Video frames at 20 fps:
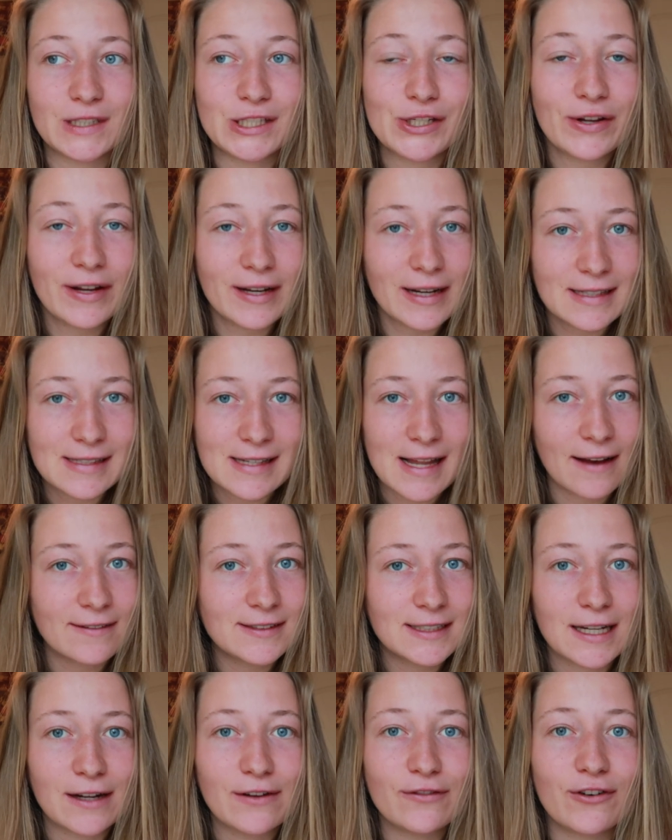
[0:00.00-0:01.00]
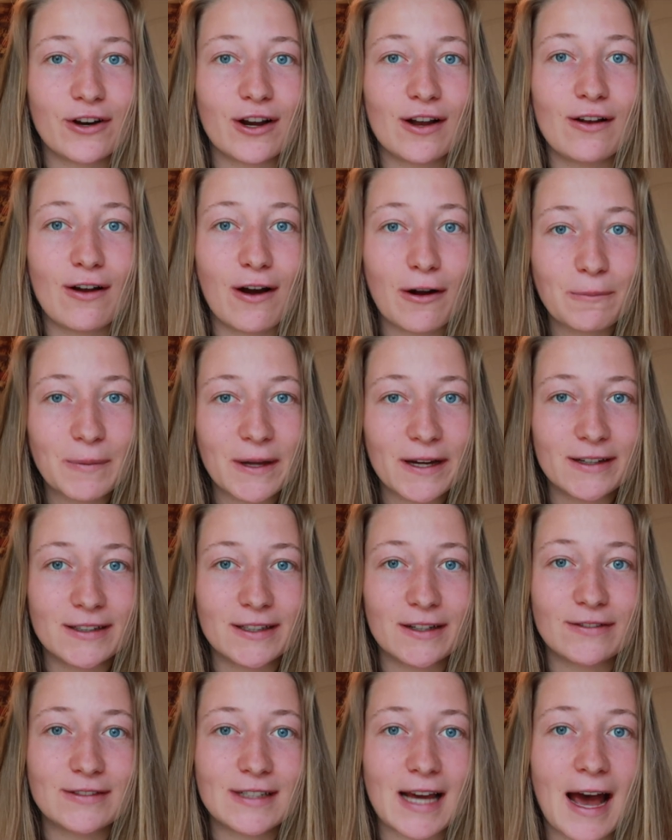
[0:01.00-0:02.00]
doing this lifestyle for a long
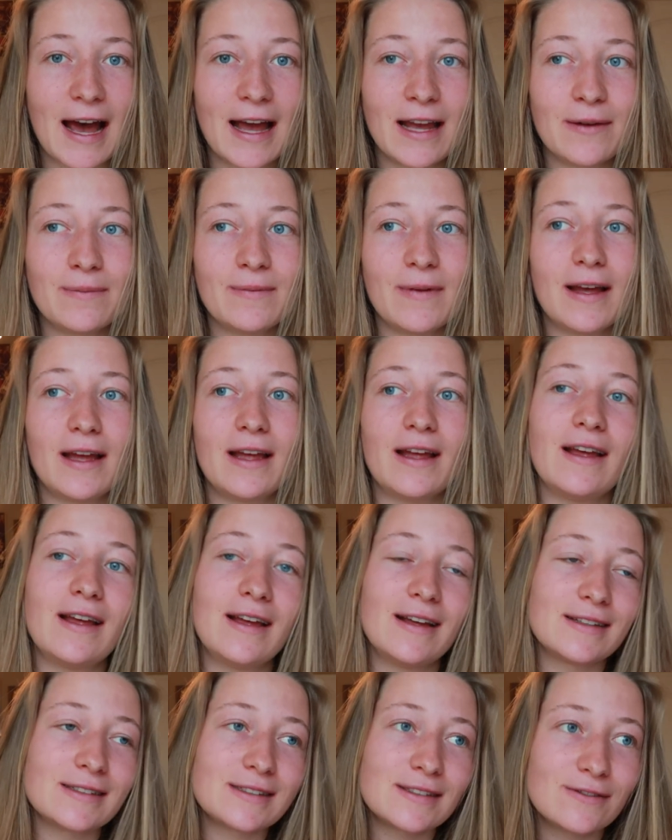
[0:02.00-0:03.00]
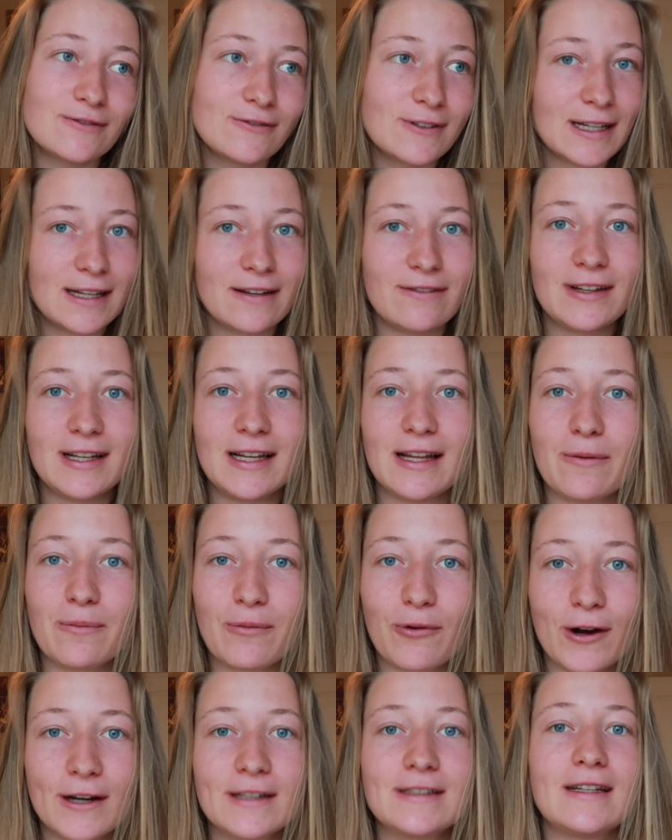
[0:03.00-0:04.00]
period of time is really, really
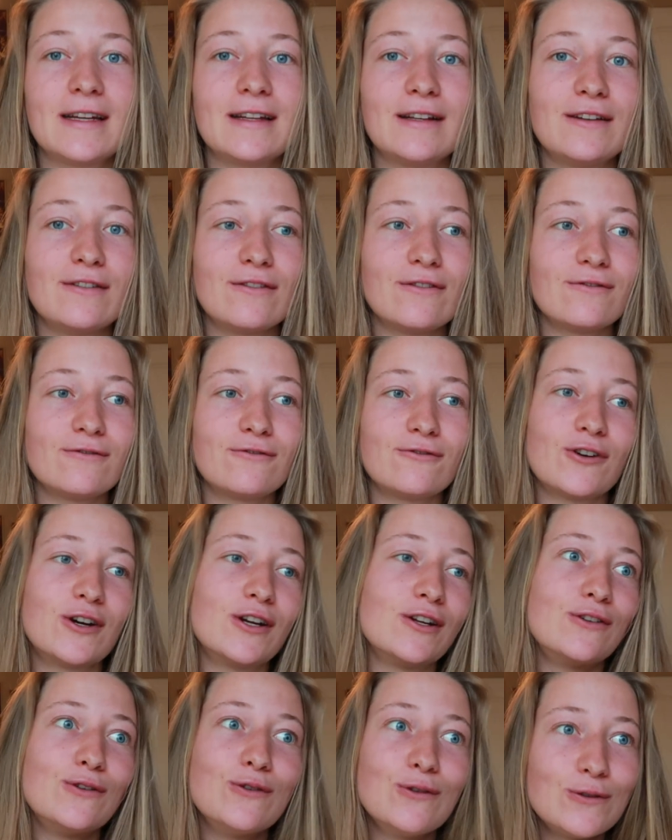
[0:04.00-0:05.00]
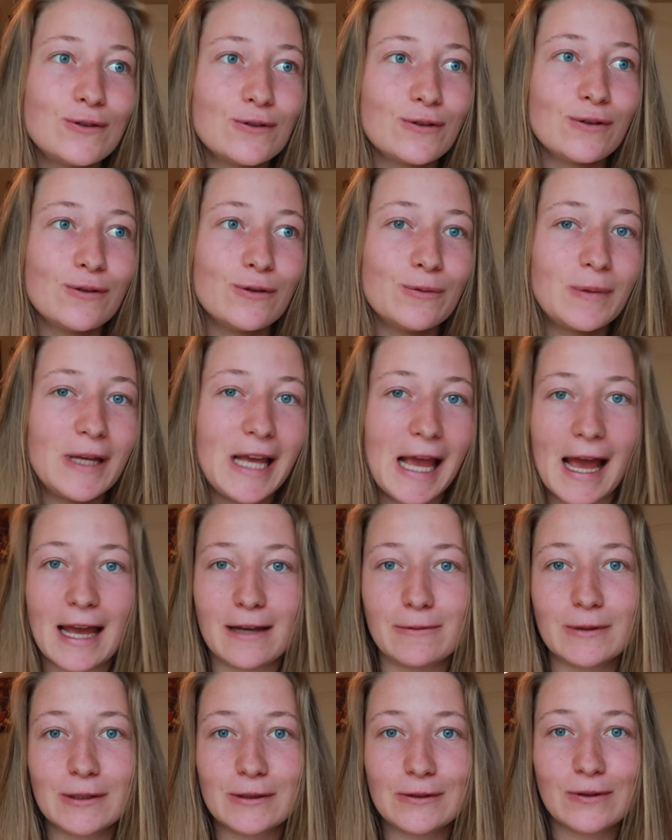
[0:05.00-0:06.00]
important for you to be
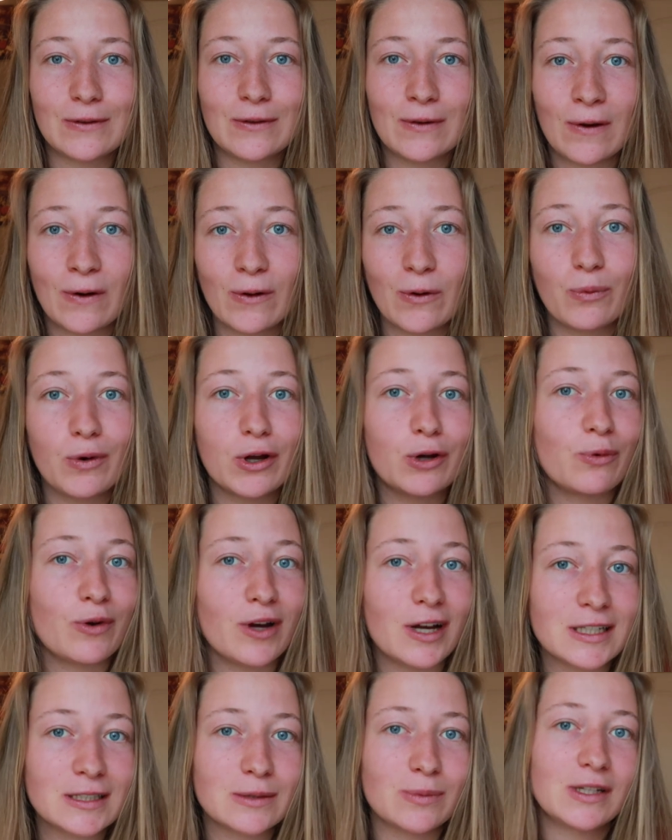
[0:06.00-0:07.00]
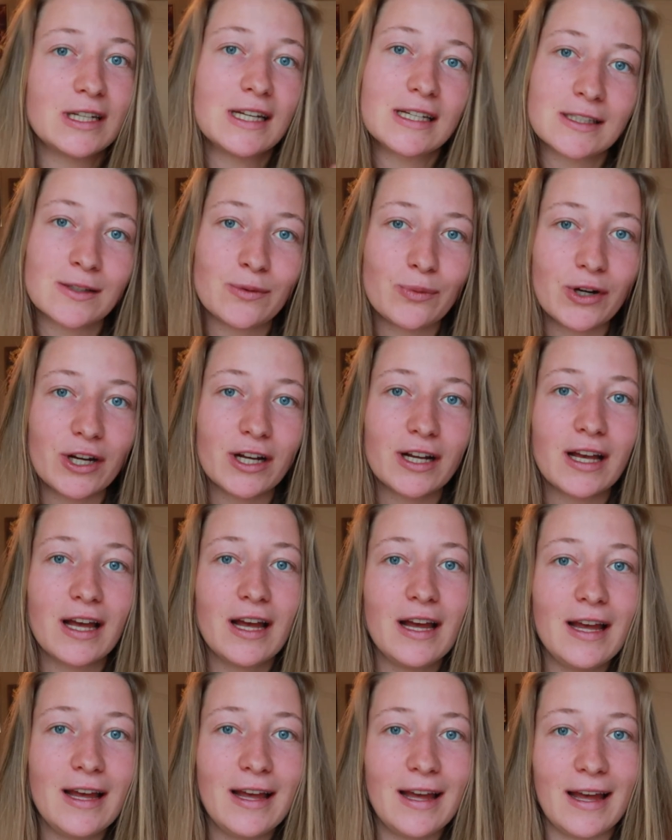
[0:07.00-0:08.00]
able to know what works, what doesn't work,
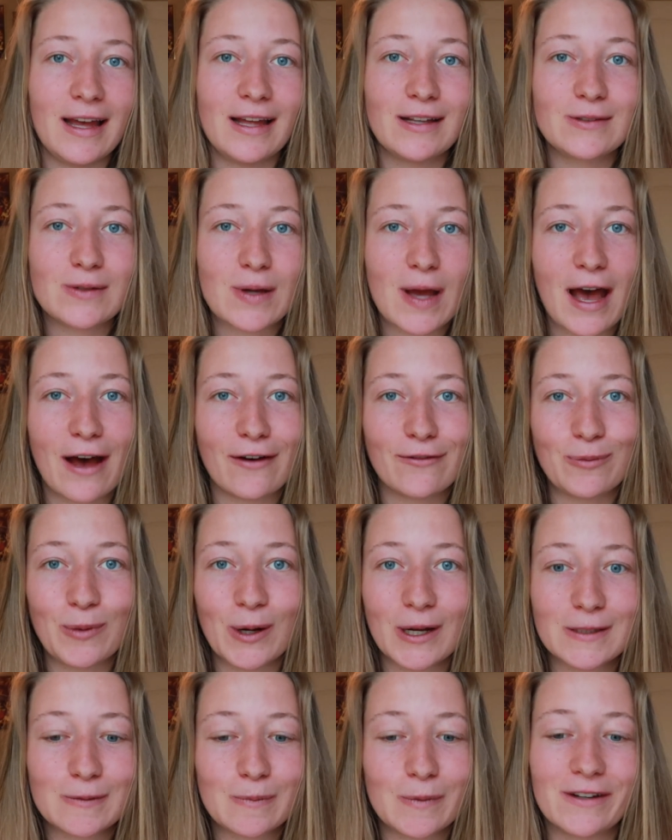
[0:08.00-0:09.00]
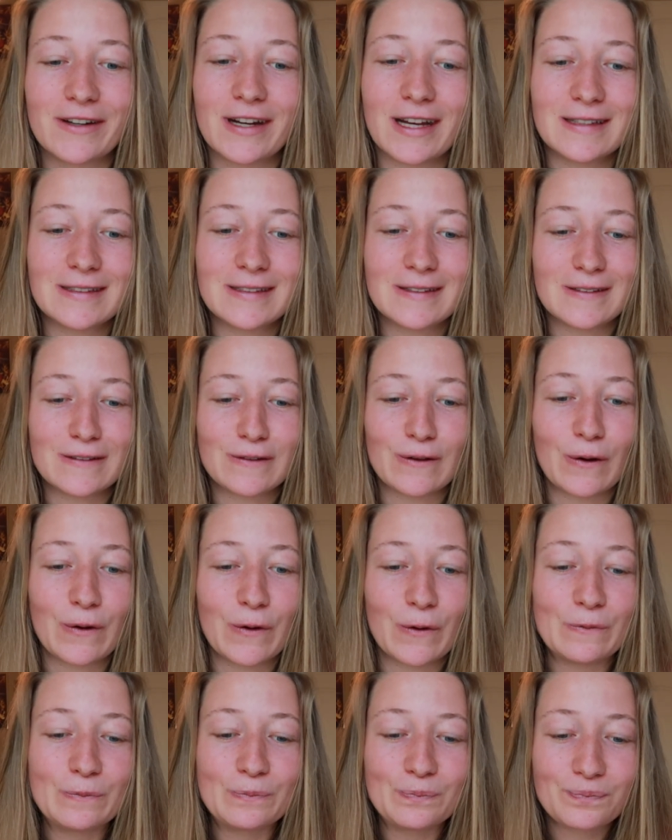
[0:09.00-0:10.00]
and to have more experience.
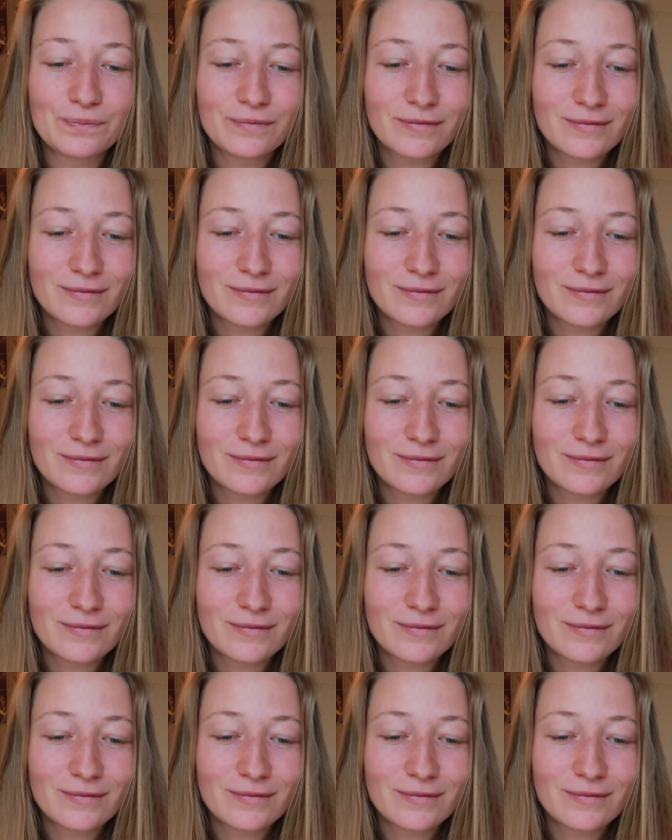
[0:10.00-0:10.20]
So